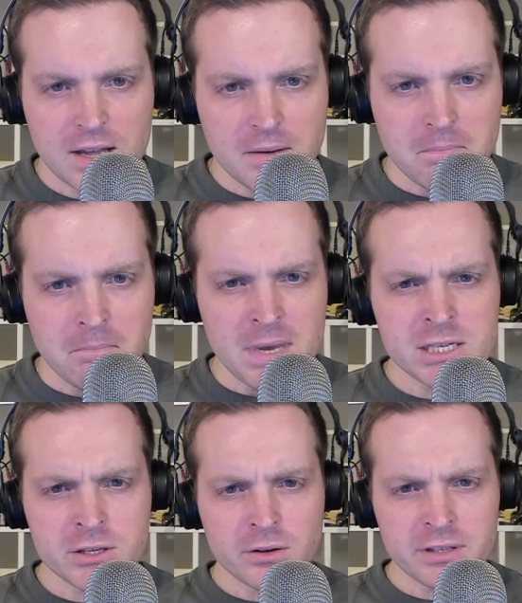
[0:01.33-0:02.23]

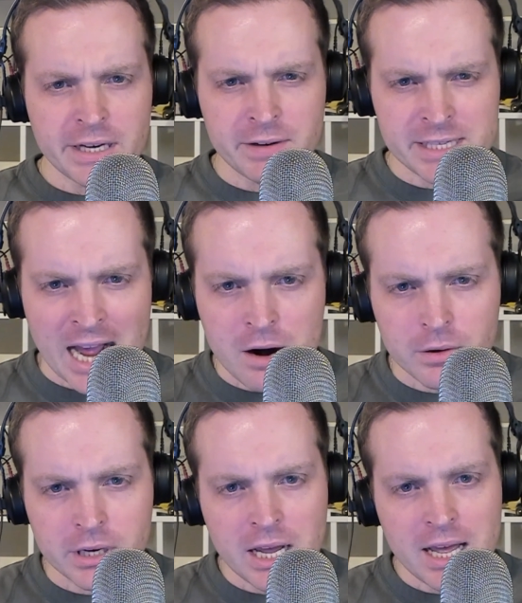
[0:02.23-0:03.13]
Mr. Terrence
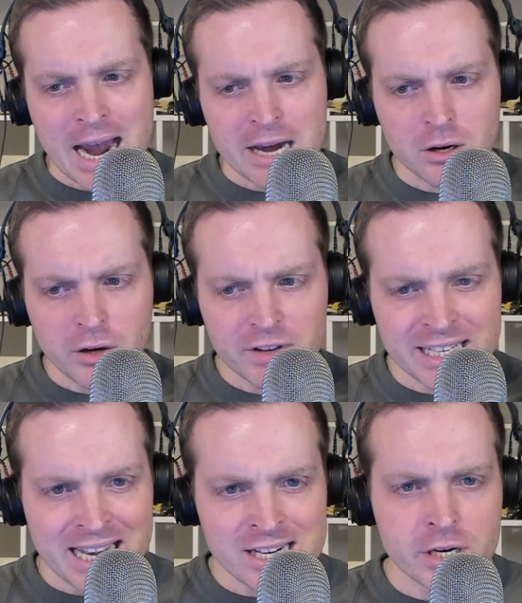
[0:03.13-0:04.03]
Howard had a lot of
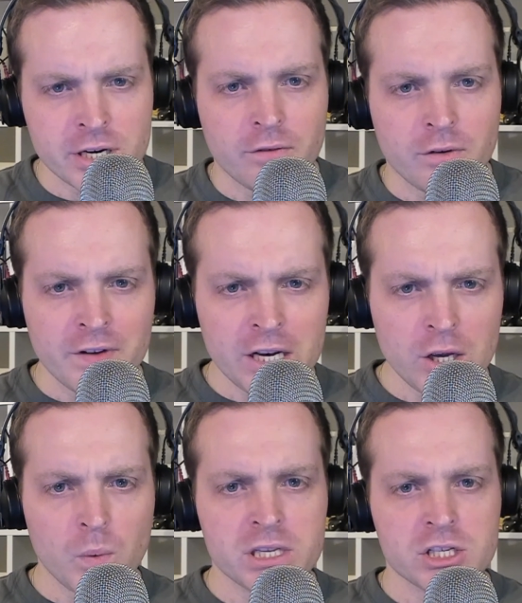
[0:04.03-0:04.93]
attention for a video
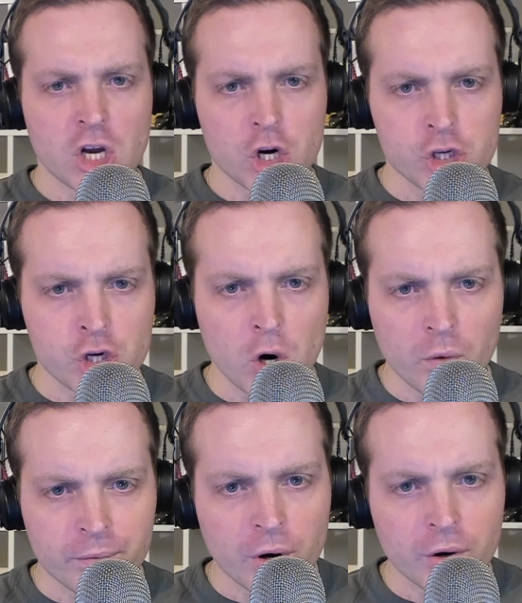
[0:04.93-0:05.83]
with Joe
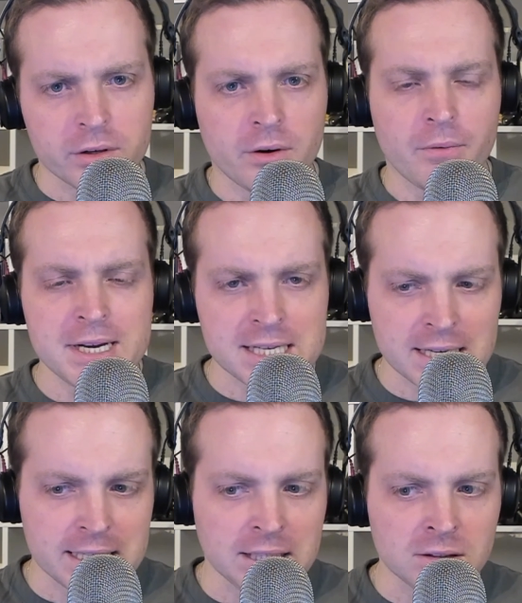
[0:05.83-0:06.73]
Rogan
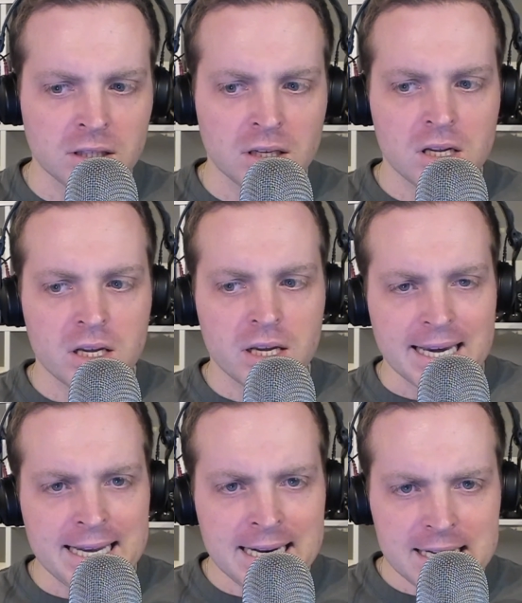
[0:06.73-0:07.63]
recently.
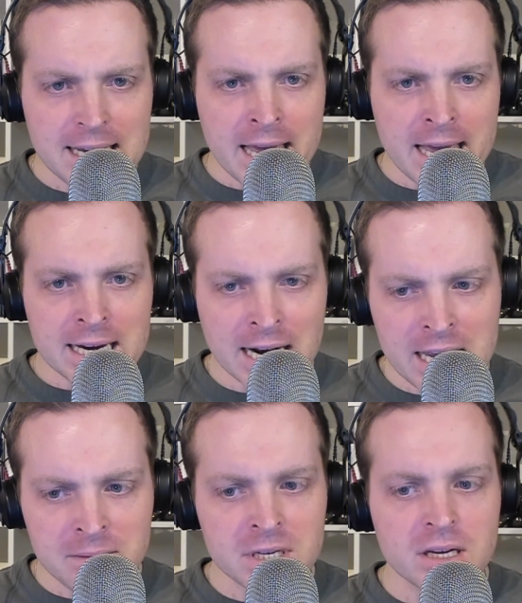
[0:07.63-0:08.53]
In it, he
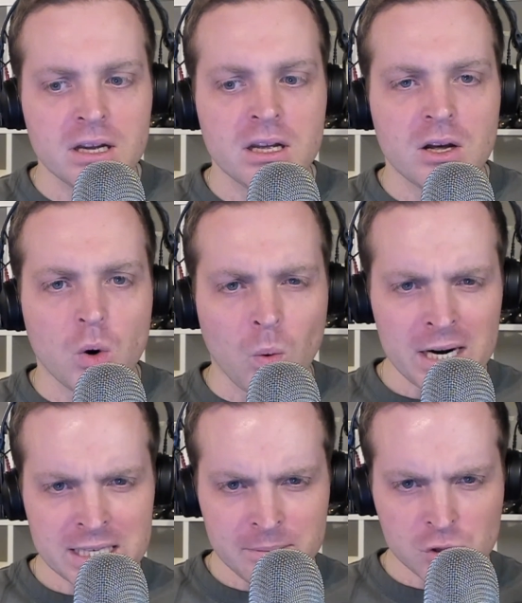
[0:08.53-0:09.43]
claimed 1
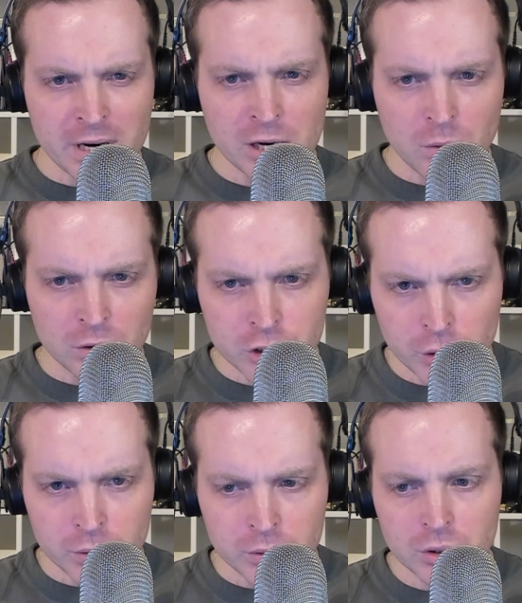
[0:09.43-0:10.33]
times 1 equals
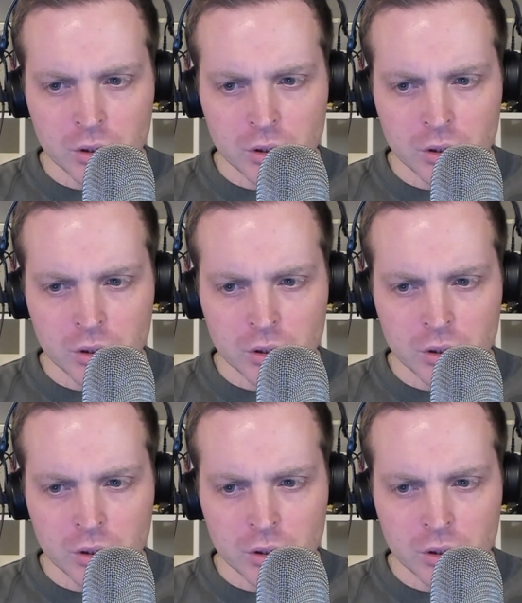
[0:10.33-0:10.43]
2.